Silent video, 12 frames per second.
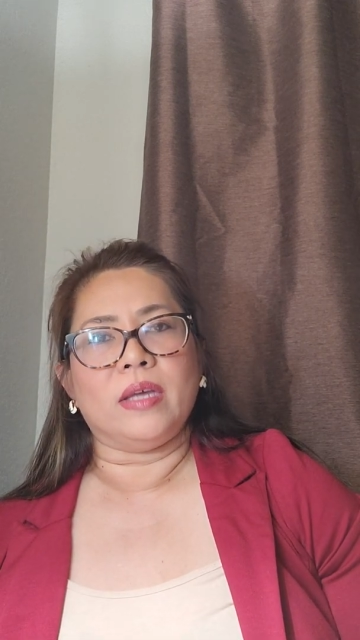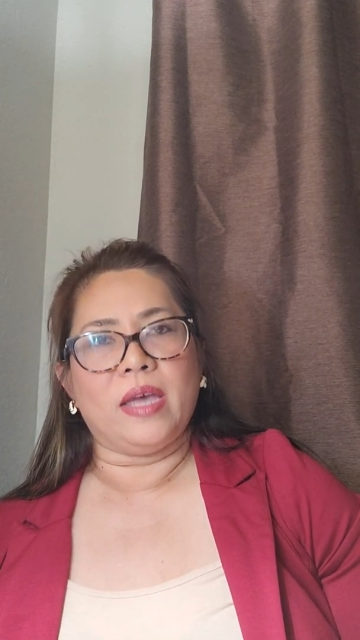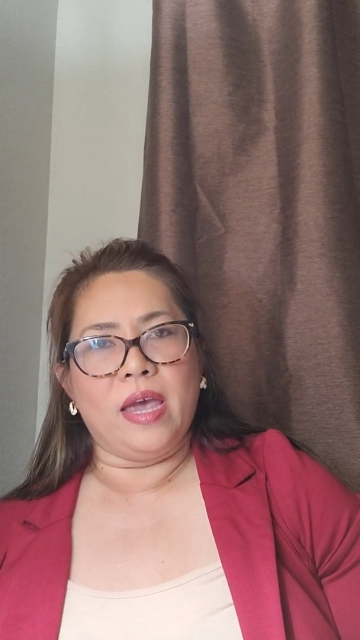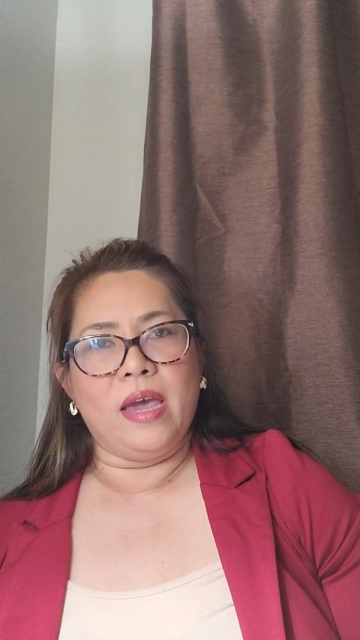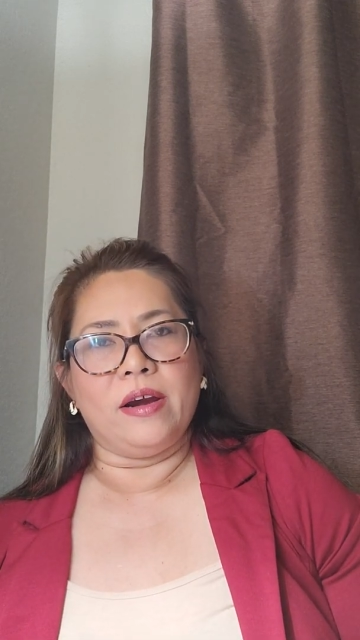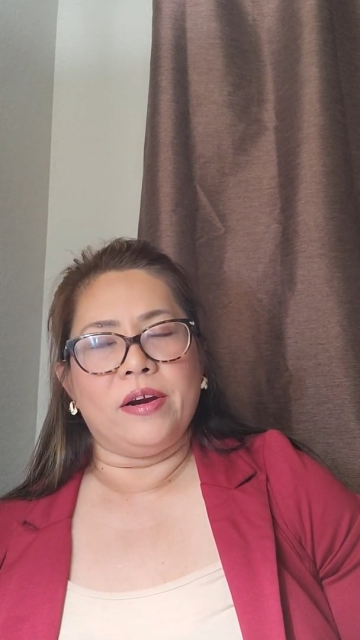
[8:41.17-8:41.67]

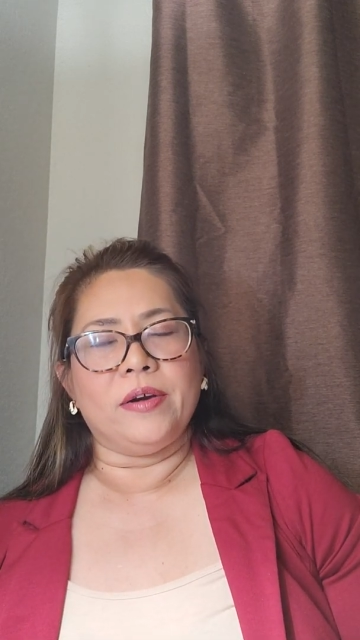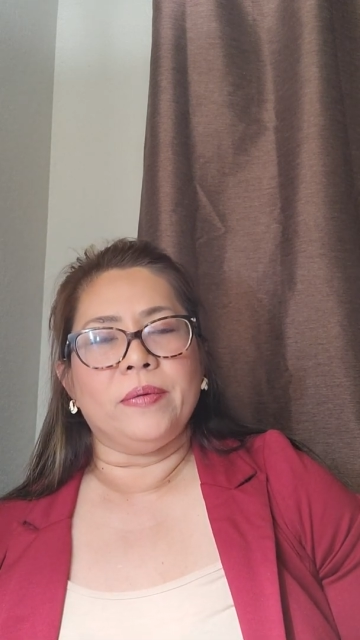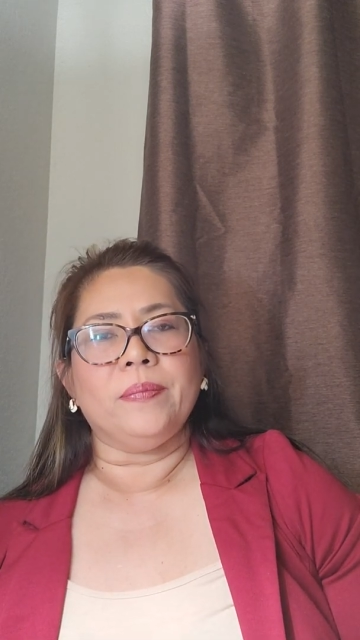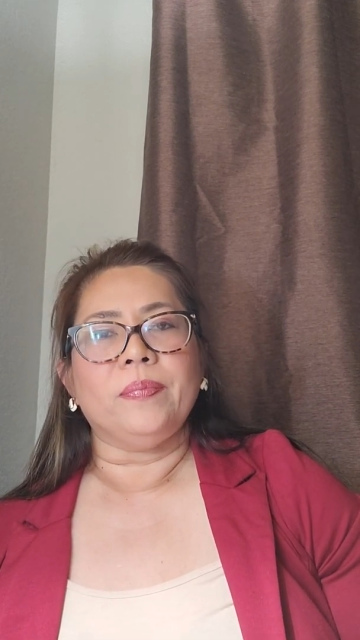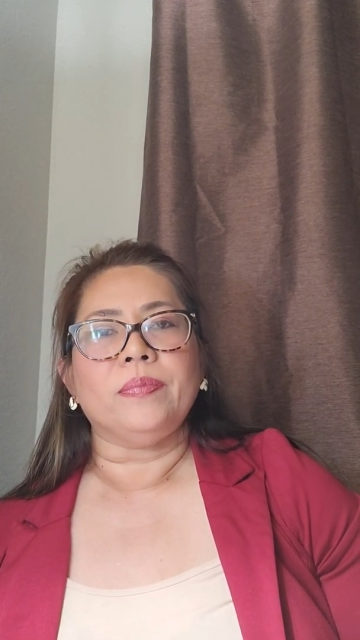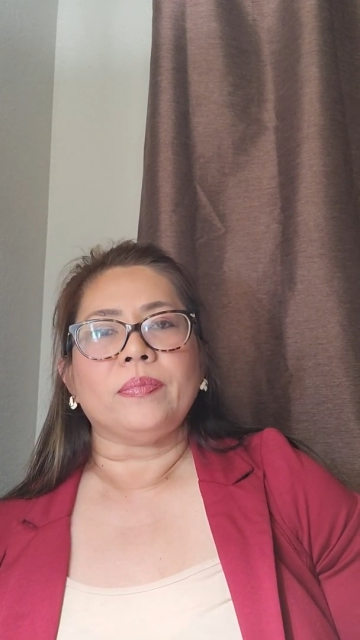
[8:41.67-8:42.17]
care.
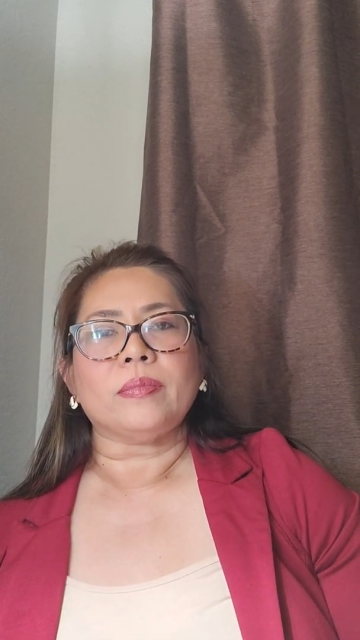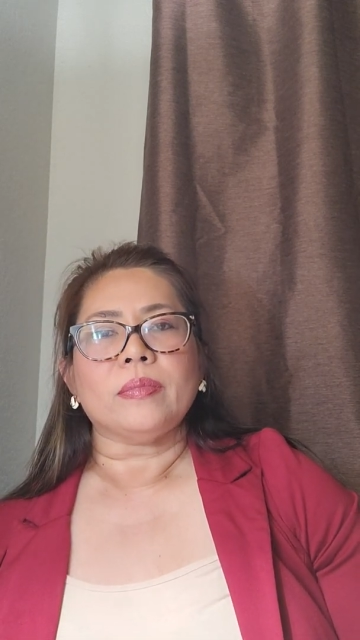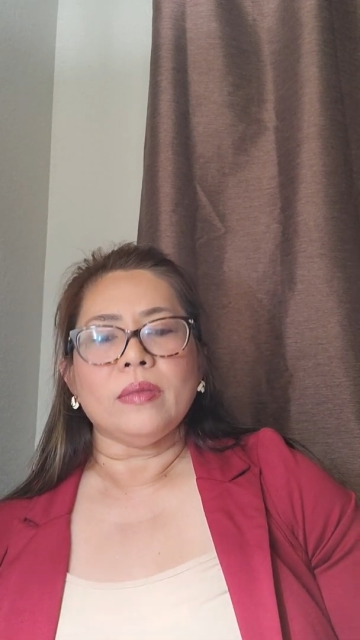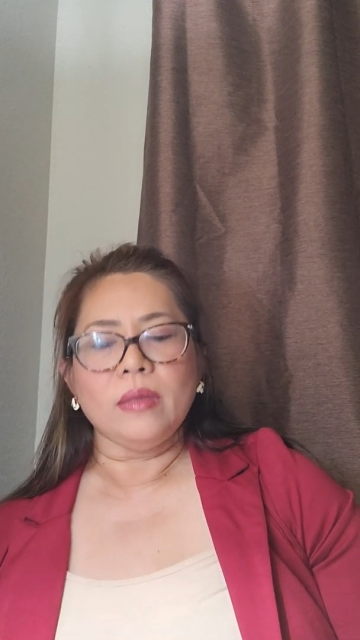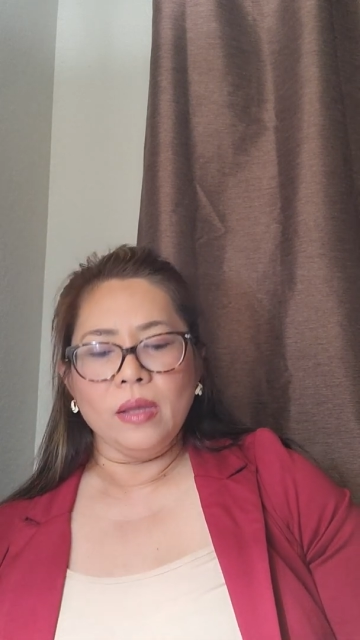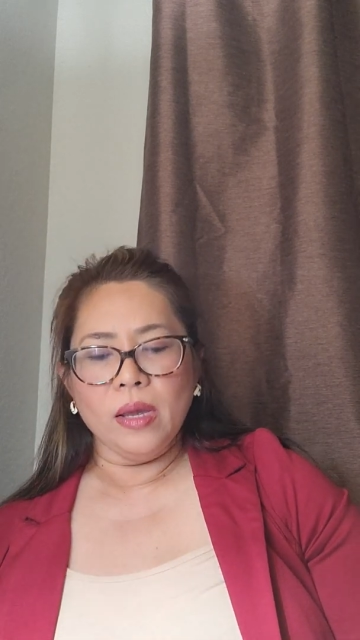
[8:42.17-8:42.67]

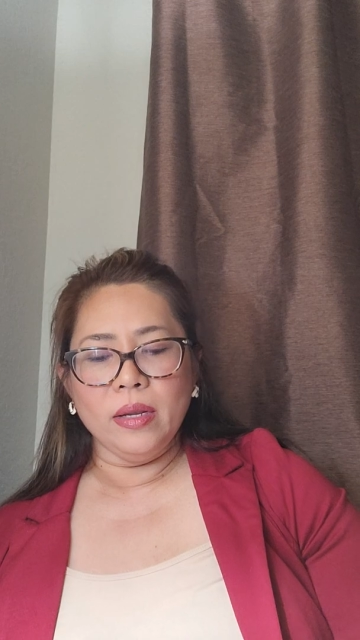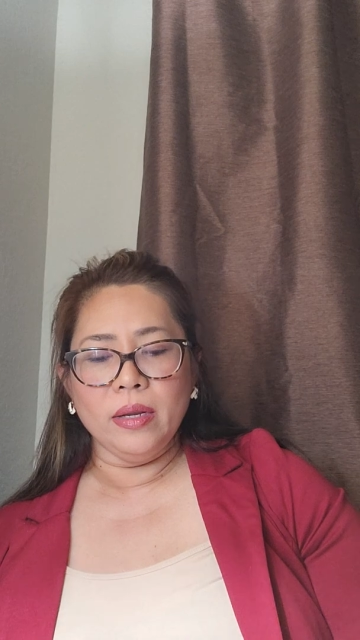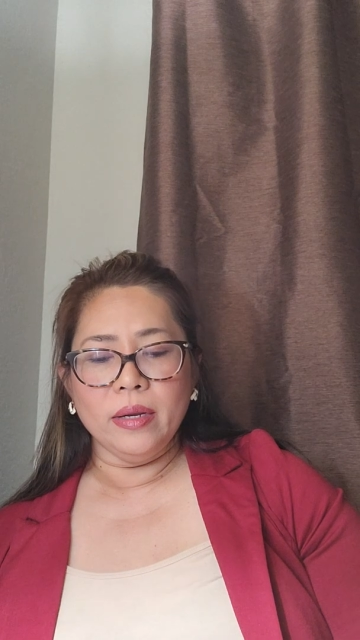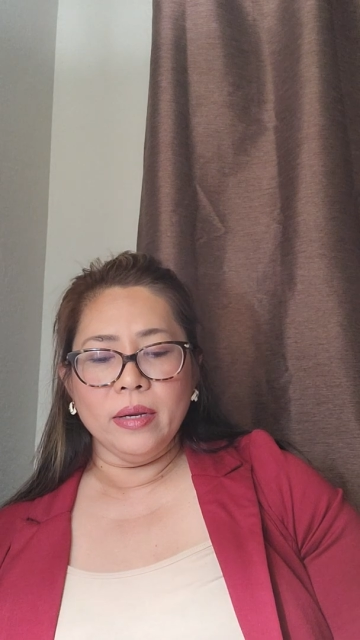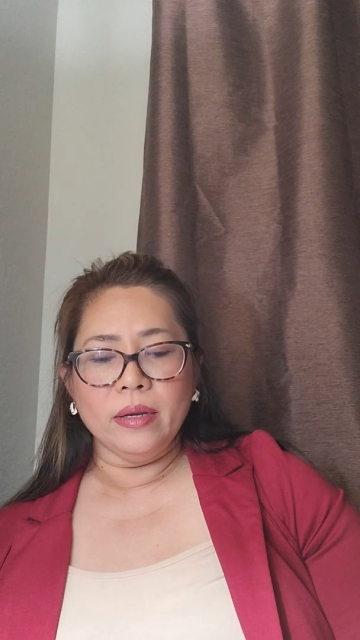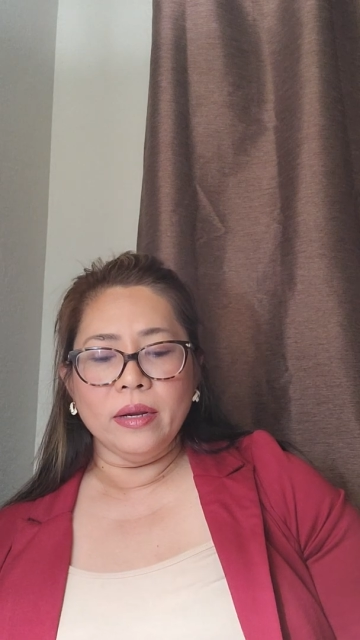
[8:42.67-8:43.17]
And
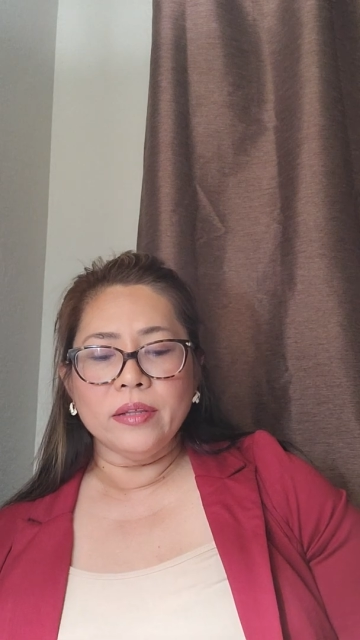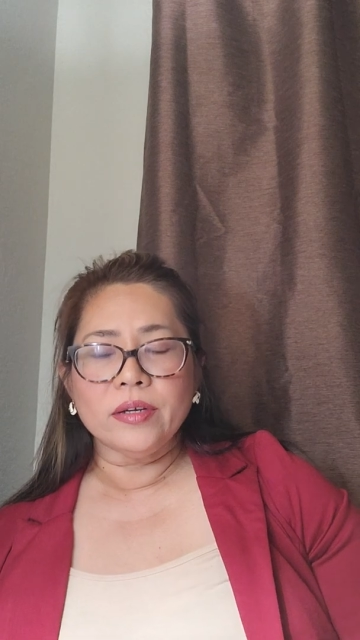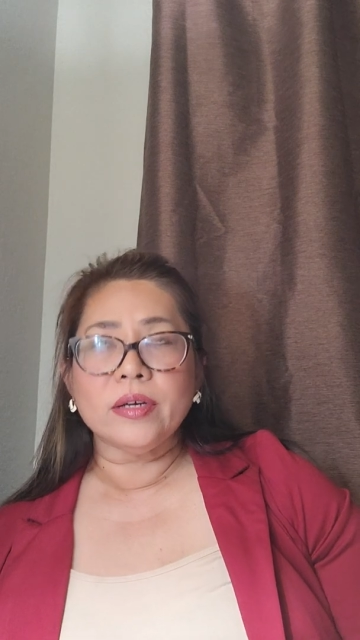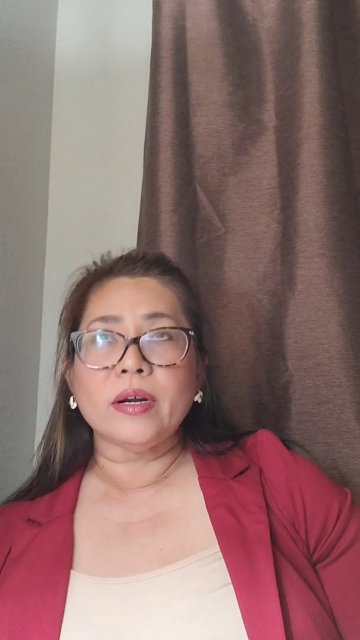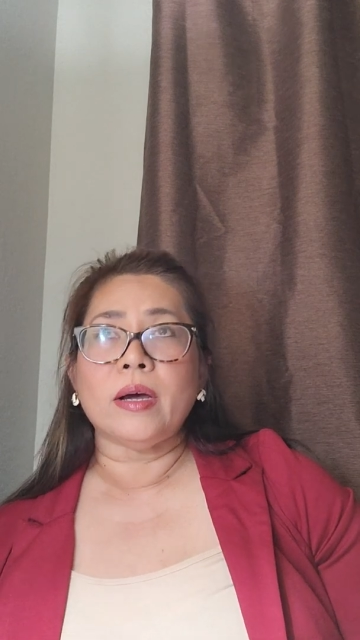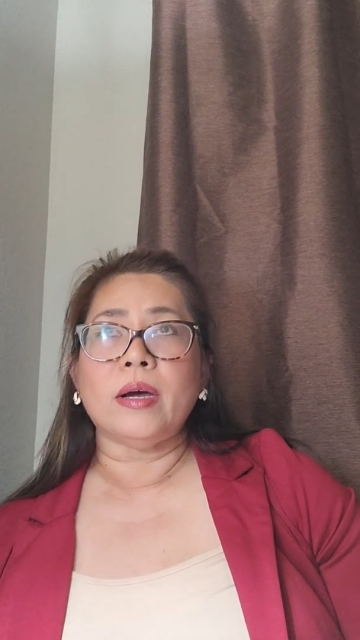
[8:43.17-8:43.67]
then another